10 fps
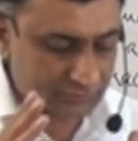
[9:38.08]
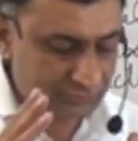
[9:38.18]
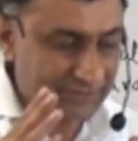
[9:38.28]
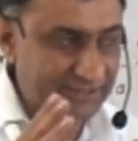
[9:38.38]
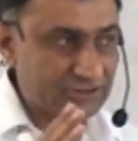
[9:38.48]

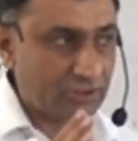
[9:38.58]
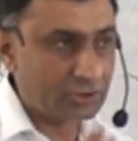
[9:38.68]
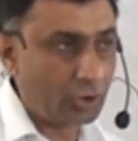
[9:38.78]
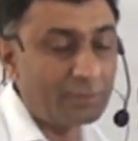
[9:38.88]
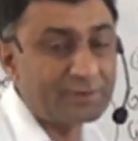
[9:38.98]
that's
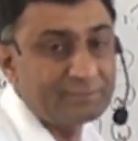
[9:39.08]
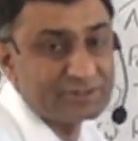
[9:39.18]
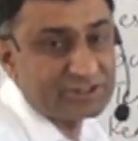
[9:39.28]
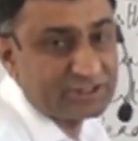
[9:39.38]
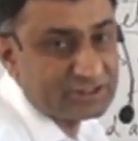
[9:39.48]
called
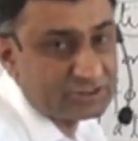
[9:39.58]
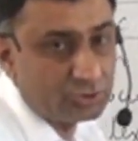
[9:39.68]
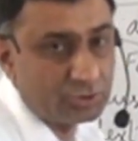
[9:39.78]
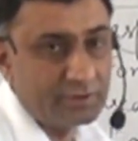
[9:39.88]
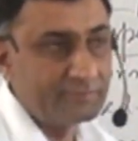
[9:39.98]
optimistic is
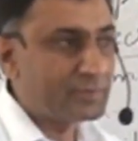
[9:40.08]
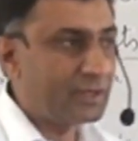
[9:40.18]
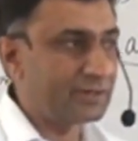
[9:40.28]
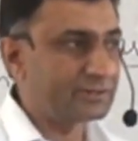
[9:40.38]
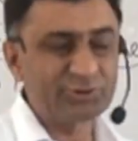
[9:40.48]
tone,
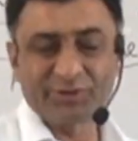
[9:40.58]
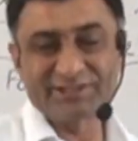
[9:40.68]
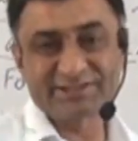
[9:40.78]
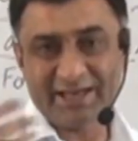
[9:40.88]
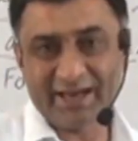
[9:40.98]
tone
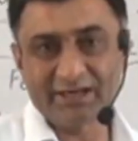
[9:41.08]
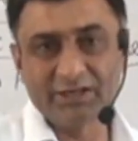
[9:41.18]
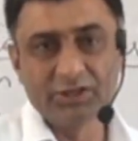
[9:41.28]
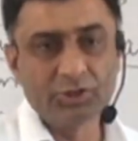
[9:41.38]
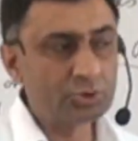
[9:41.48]
is
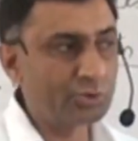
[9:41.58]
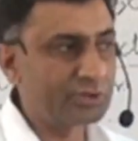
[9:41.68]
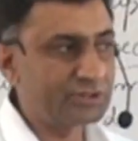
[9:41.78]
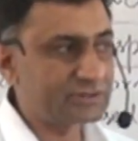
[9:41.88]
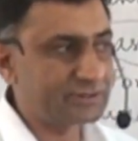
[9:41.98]
sad,
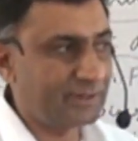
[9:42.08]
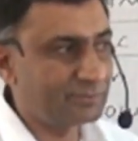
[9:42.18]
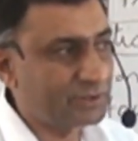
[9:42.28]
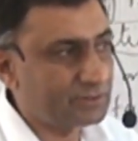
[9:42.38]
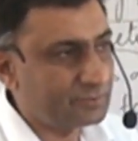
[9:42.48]
tone is
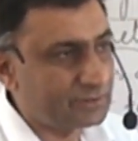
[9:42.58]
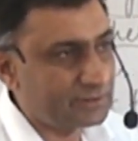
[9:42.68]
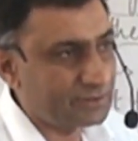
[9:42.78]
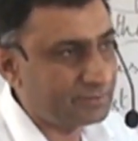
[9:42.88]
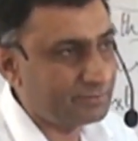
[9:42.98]
something with
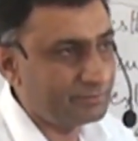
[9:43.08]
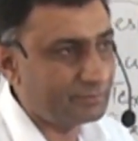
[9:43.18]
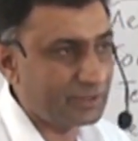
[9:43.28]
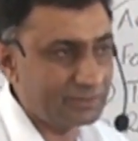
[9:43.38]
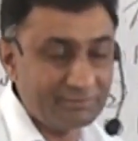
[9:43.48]

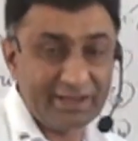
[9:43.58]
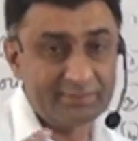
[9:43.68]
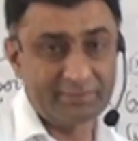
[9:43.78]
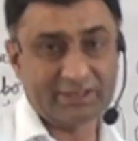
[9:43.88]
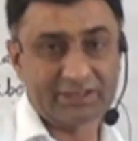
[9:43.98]

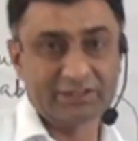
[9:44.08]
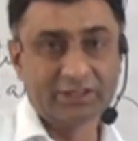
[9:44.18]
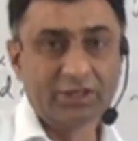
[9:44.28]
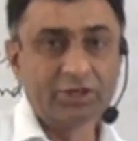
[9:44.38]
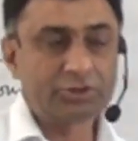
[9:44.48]
merrymaking,
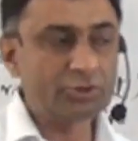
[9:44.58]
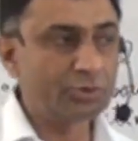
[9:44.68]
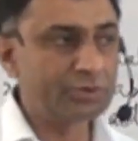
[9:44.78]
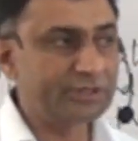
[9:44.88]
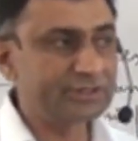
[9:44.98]

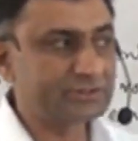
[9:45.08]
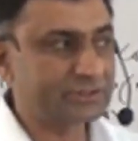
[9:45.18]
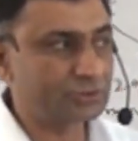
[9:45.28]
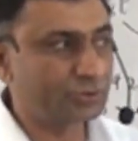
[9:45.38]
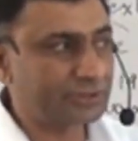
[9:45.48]

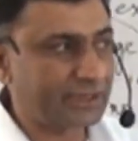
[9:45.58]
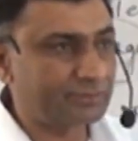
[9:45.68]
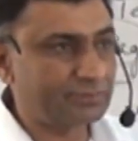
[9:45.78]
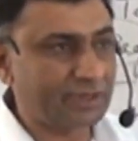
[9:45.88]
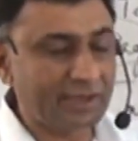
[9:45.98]
tone
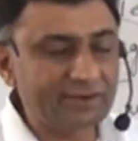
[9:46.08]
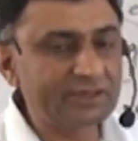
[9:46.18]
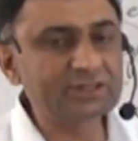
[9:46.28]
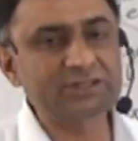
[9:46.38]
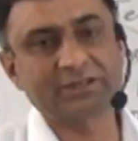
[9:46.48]
can be
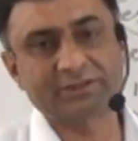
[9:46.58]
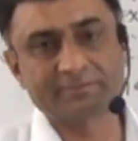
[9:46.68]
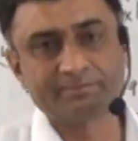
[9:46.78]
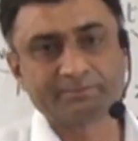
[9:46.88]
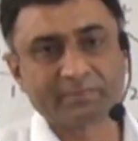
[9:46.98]

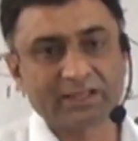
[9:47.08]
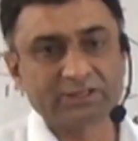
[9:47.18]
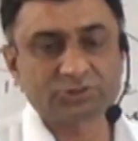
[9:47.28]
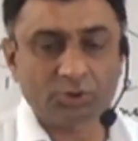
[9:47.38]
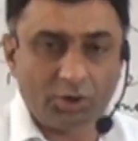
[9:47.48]
anything.
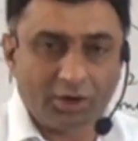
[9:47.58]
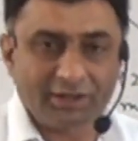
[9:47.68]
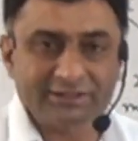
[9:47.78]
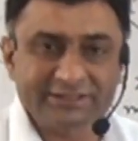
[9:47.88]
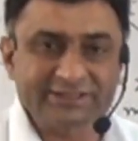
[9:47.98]
So
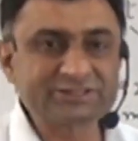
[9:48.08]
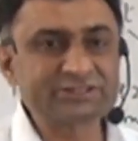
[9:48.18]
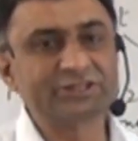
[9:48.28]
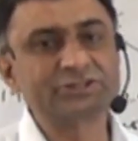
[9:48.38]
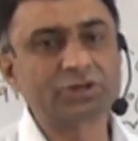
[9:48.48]
all these
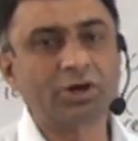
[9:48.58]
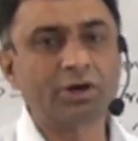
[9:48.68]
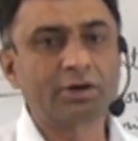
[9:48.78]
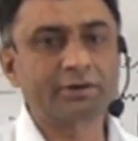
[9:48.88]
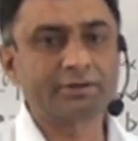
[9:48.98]
things
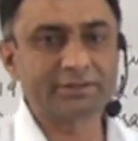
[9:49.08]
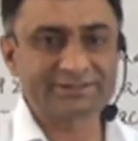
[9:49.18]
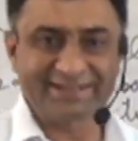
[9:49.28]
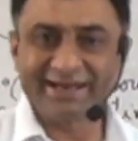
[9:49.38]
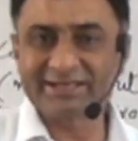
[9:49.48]
are
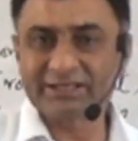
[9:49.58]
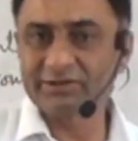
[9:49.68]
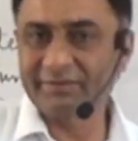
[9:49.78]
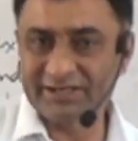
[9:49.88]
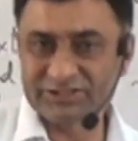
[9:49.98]
aesthetic
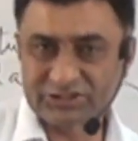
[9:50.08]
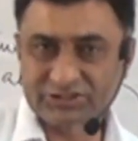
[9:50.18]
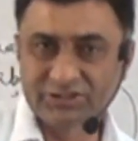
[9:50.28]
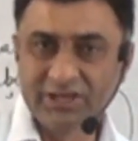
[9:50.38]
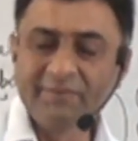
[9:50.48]

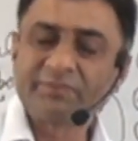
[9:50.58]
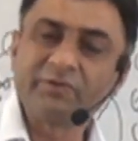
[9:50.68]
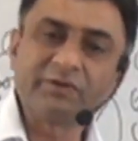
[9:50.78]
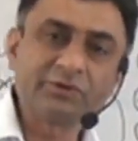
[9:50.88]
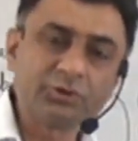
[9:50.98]
devices.
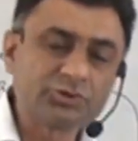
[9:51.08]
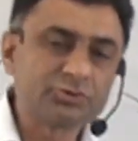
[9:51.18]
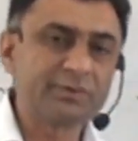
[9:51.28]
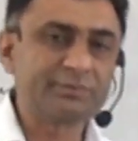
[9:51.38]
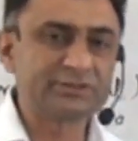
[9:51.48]
When we go
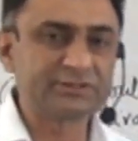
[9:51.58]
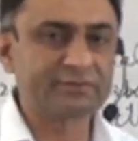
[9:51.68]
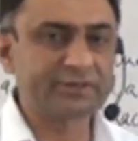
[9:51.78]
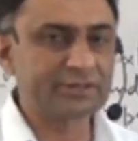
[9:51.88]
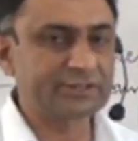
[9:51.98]
through a piece of
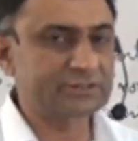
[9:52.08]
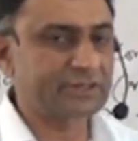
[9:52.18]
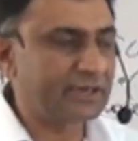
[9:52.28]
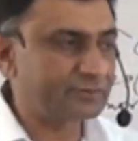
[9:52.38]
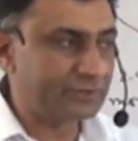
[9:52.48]
literature
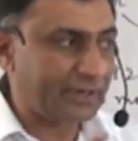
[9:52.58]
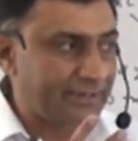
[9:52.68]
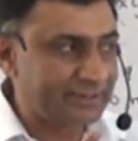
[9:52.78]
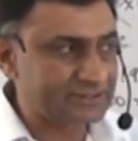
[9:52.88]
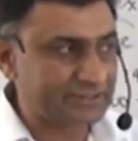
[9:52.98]
and we
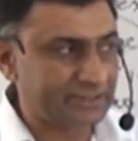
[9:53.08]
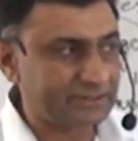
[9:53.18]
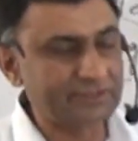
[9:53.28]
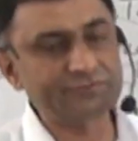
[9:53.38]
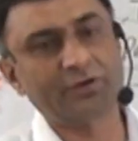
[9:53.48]
understand
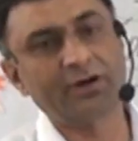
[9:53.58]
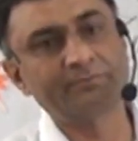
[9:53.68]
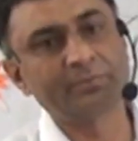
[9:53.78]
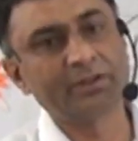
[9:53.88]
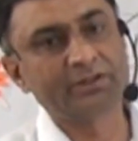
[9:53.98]
that form,
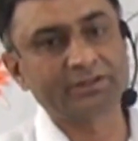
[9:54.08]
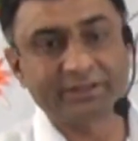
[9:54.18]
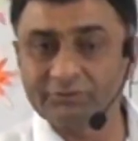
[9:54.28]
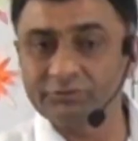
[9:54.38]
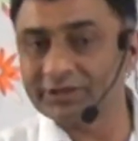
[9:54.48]

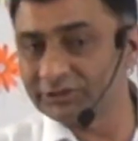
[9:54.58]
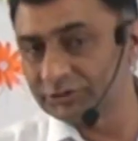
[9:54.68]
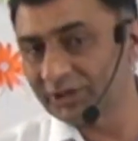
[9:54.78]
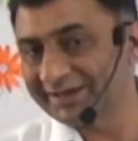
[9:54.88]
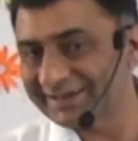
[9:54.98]
then we
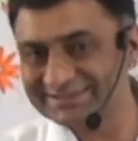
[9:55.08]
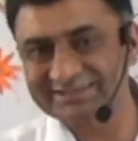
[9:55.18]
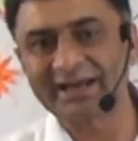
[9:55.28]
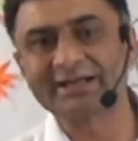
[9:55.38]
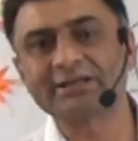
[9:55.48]
enjoy
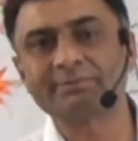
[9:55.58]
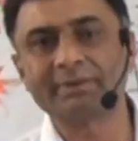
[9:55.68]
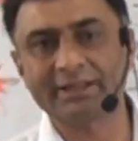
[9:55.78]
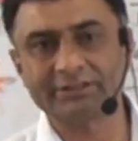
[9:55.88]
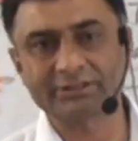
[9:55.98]
aesthetic
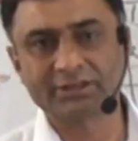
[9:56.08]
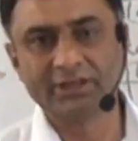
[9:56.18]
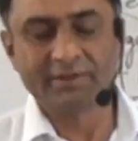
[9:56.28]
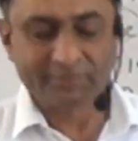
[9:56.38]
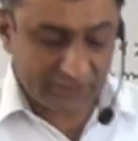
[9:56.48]
pleasure.
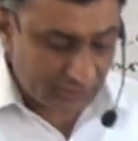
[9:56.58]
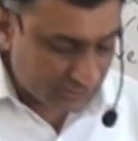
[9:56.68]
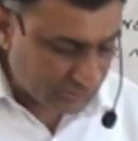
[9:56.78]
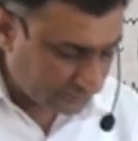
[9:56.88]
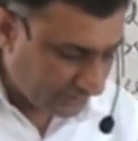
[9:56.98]
And
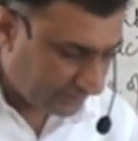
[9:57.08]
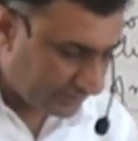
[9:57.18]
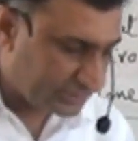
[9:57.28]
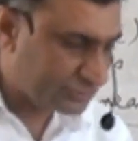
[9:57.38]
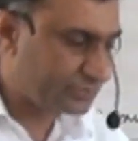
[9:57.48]
Russian
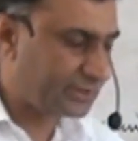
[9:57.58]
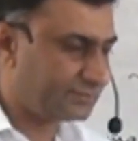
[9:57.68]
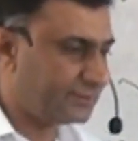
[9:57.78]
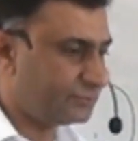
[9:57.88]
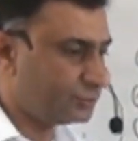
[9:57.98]
formalists were
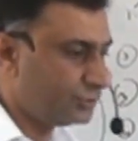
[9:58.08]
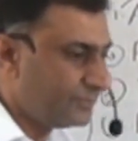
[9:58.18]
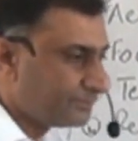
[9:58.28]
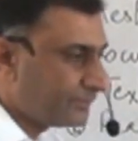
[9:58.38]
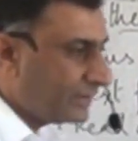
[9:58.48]
of the view
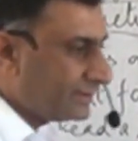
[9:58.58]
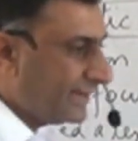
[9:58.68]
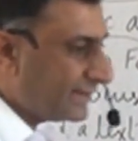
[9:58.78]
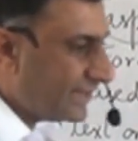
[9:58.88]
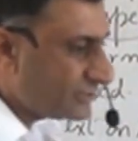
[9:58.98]

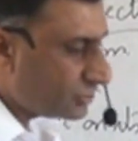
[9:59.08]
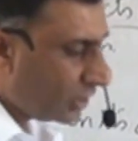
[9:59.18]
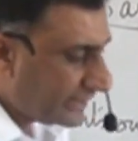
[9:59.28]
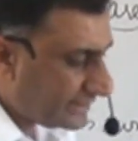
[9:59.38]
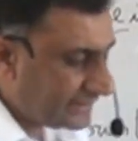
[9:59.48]
that
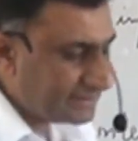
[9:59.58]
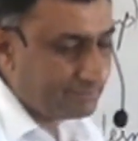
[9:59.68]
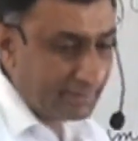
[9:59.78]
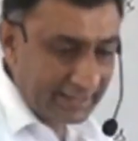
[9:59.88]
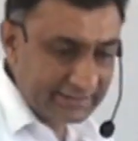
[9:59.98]

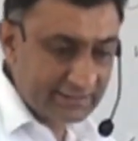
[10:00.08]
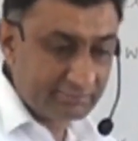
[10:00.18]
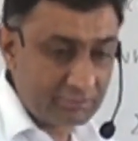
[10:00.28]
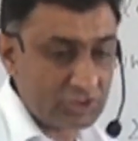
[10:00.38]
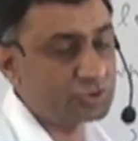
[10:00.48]
aesthetic pleasure
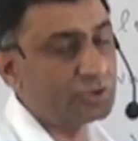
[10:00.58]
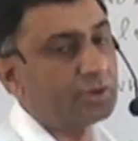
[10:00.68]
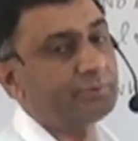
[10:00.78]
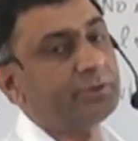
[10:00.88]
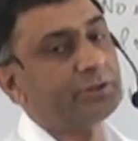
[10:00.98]
must
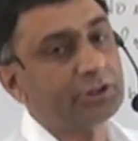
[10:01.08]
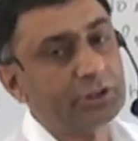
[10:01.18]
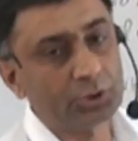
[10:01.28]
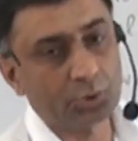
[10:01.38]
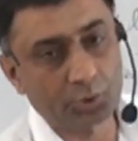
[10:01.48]
not be
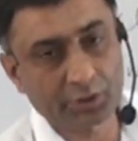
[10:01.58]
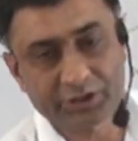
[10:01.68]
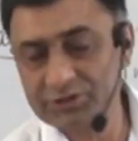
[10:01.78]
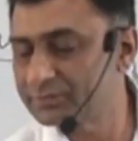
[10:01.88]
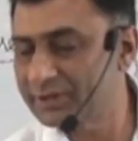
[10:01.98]
ignored,
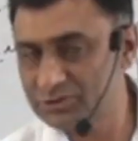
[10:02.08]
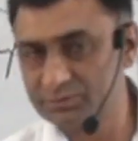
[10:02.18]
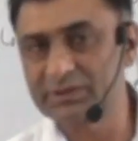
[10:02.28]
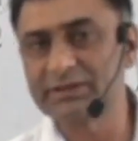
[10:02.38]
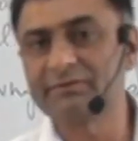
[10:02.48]
it must
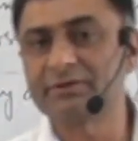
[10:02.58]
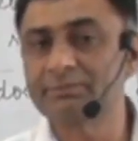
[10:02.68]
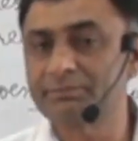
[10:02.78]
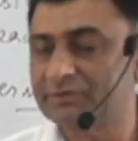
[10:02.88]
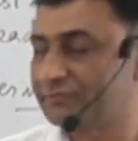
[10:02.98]
be given
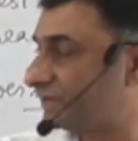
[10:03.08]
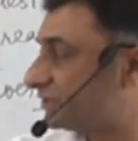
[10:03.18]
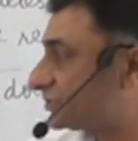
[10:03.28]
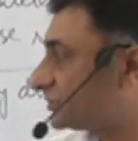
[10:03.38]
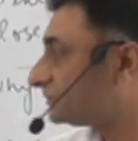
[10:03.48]

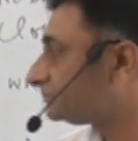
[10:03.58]
preference.